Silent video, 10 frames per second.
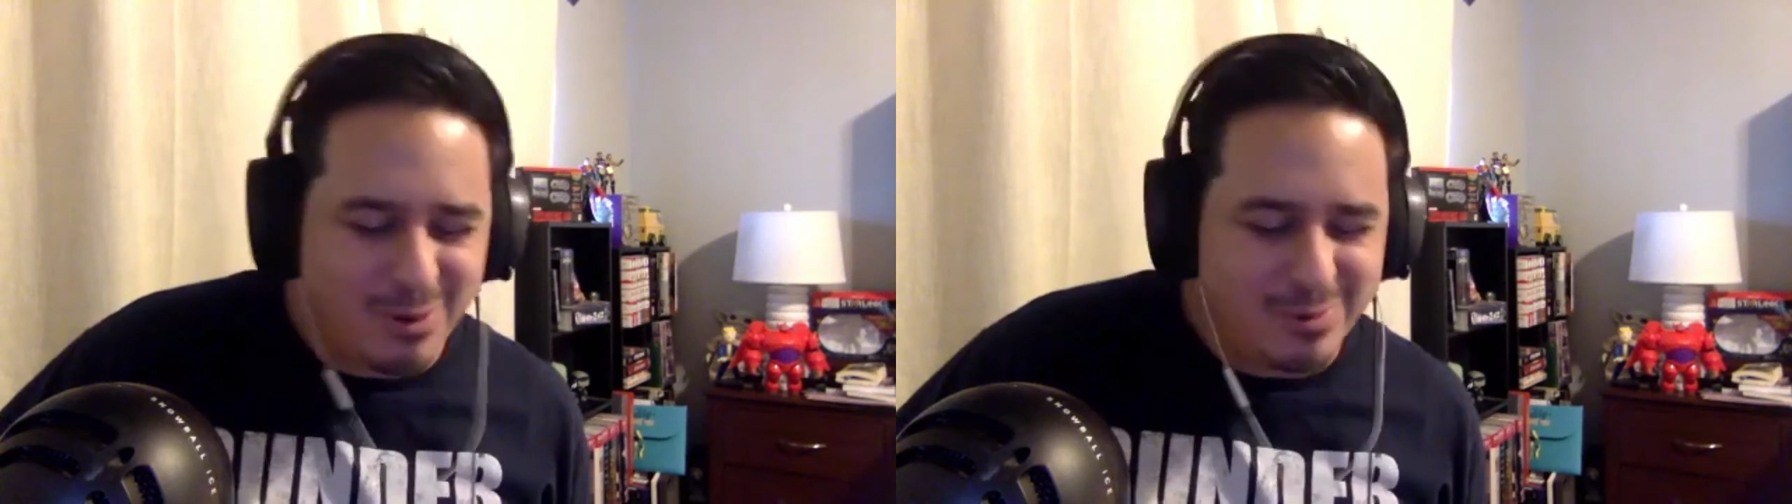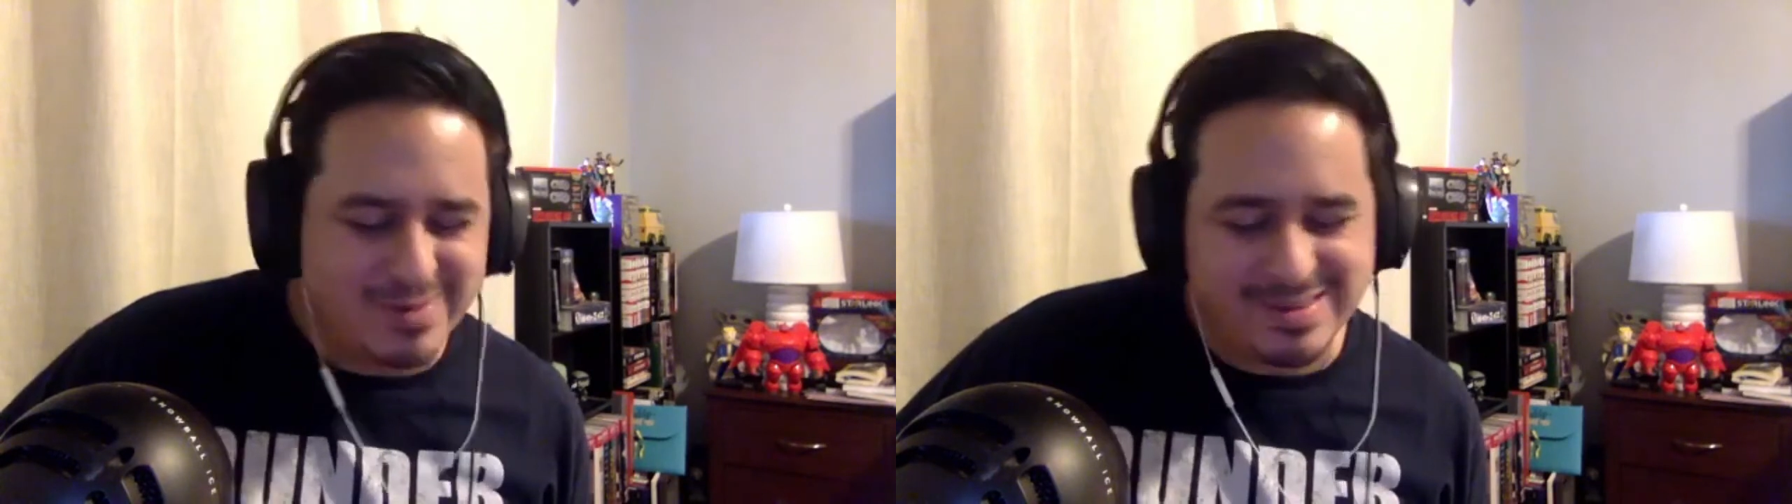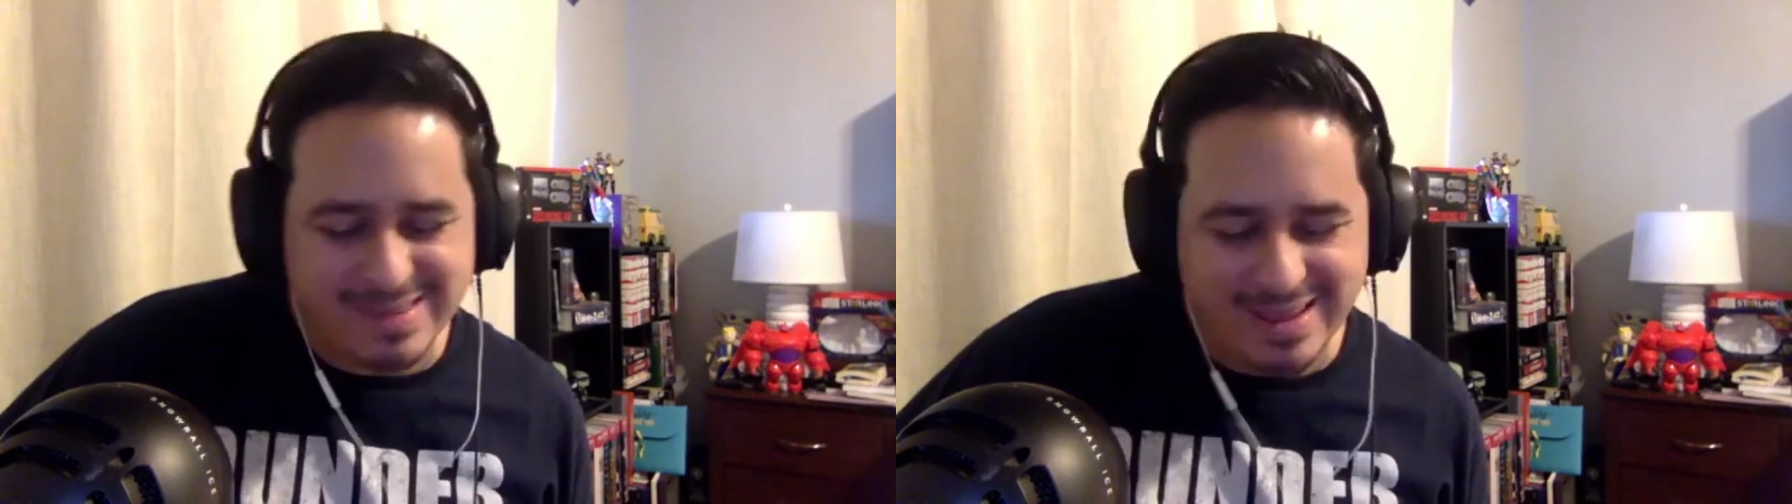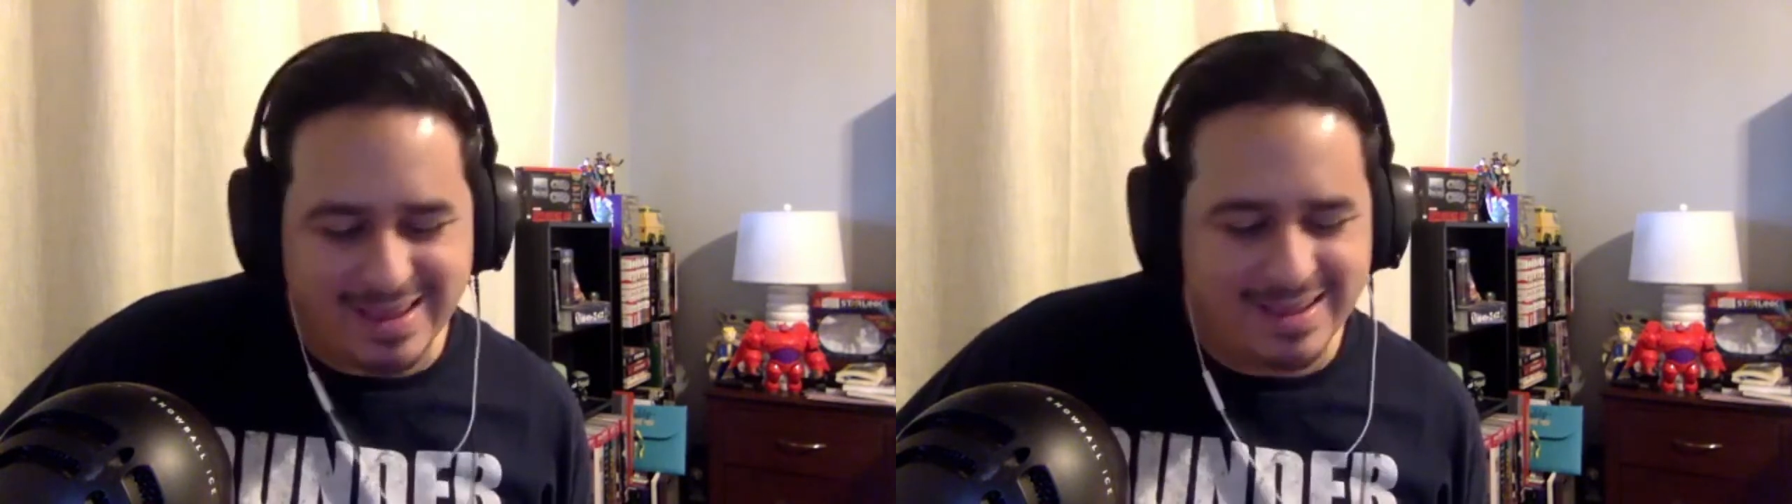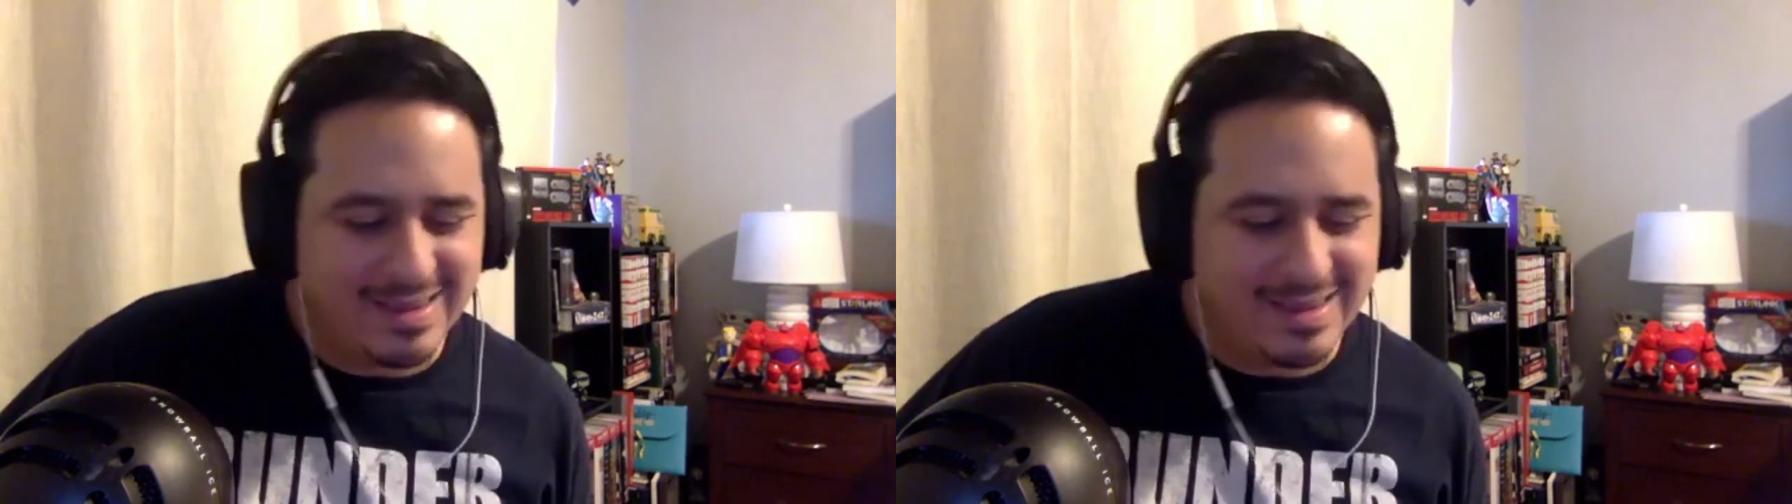was just like,
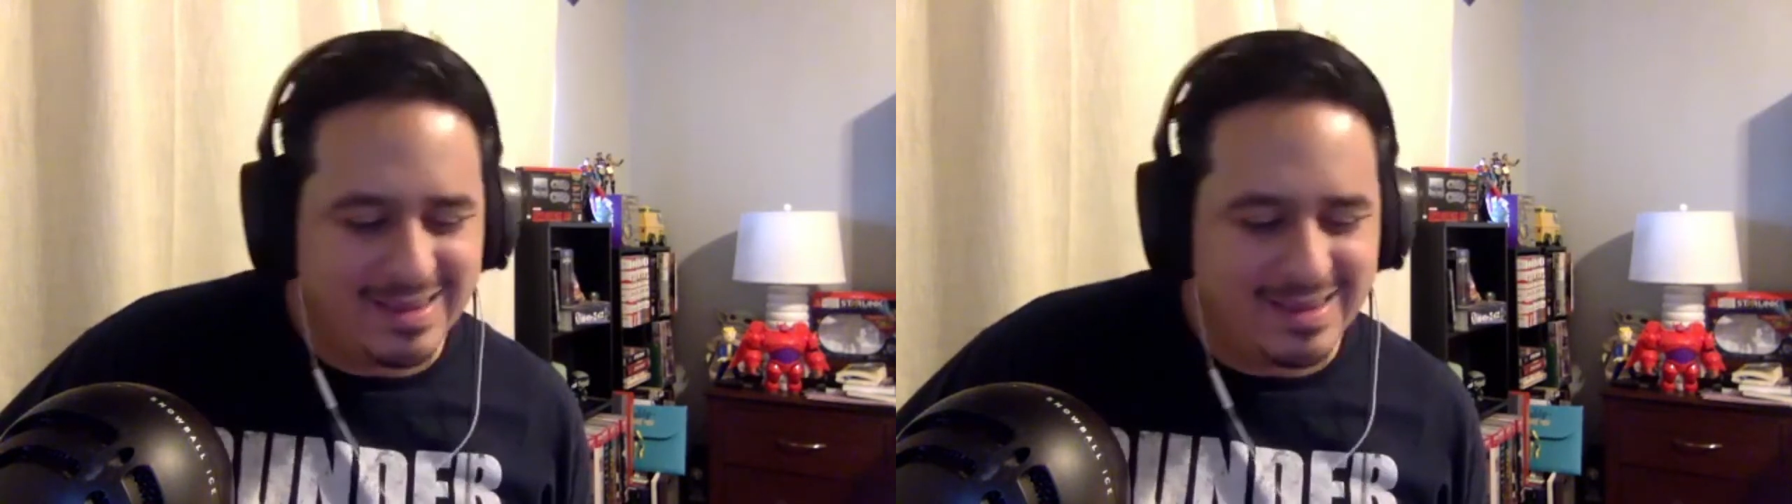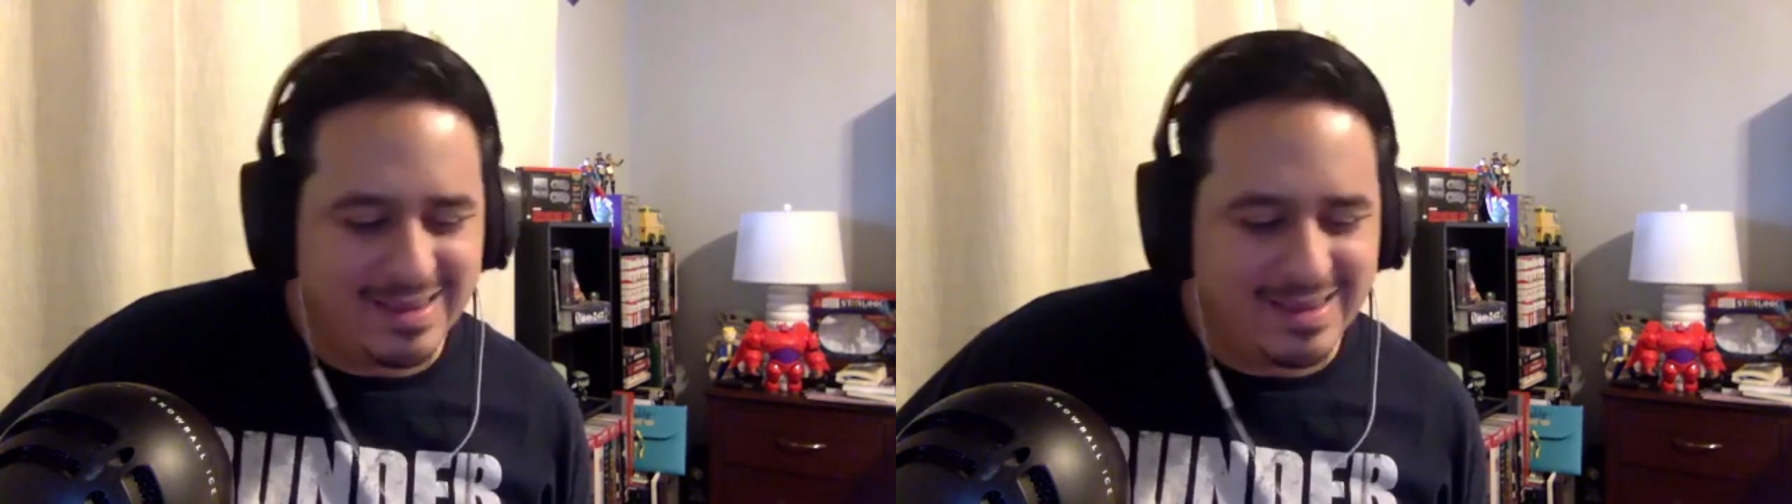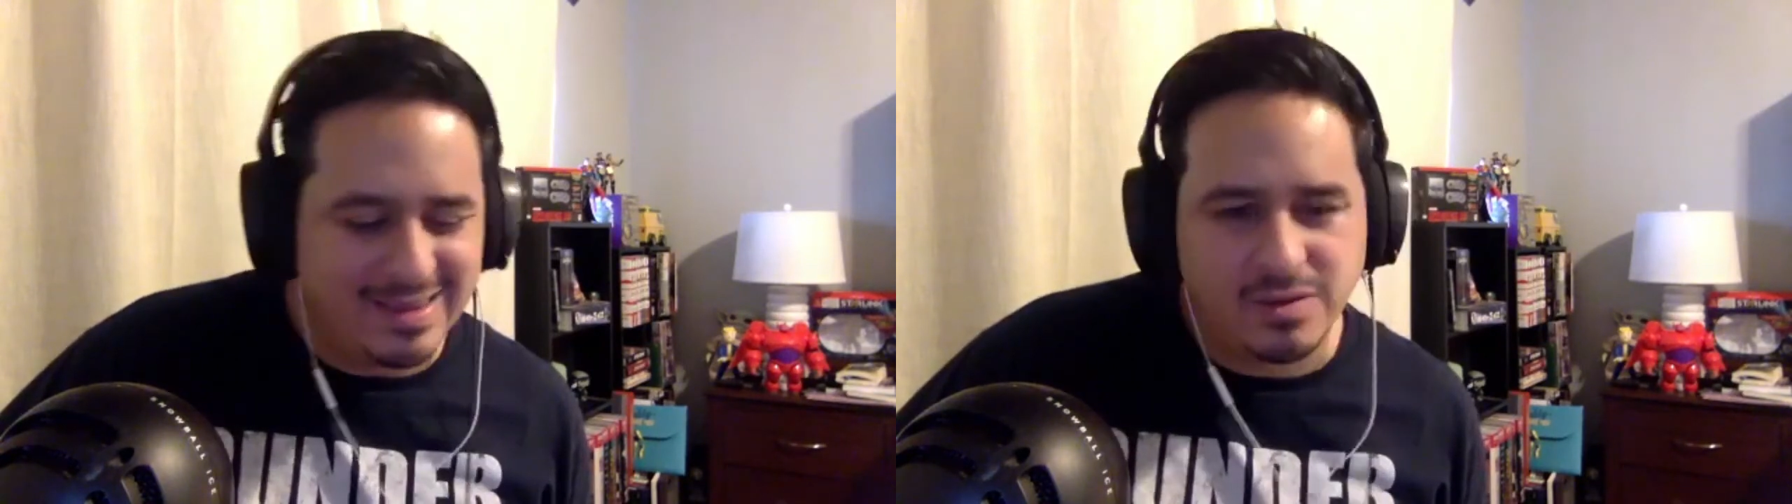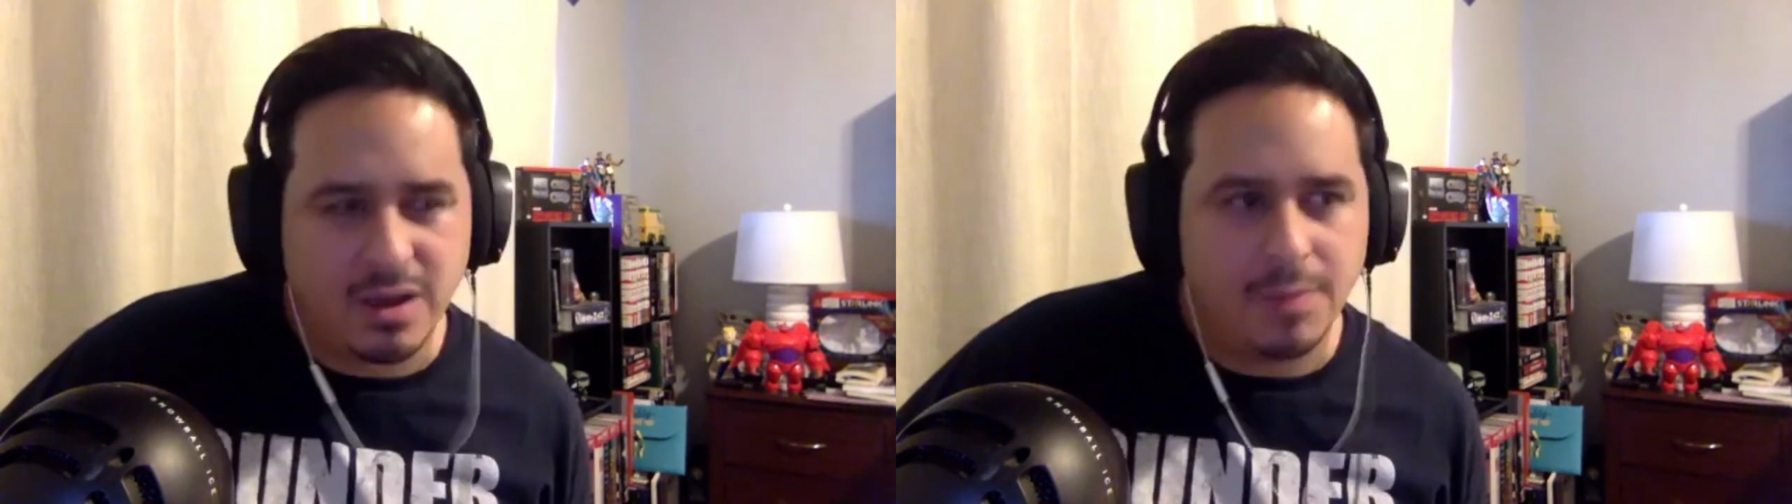it